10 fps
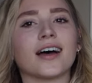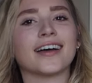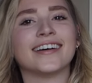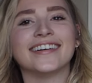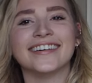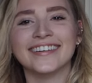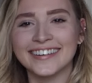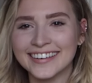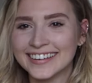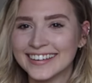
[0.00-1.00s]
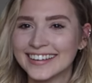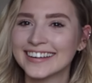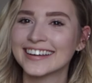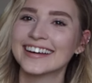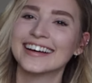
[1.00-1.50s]

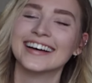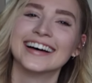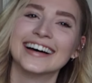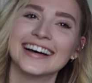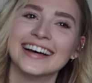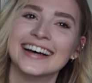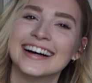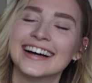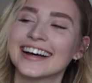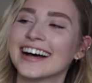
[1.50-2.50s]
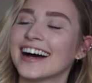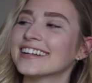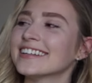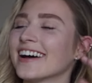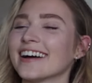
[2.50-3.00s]
I
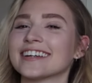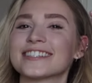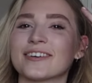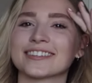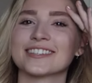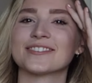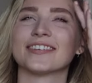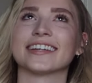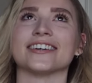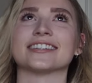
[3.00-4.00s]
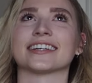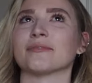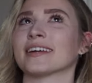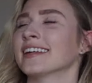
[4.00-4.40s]
did not expect this video to get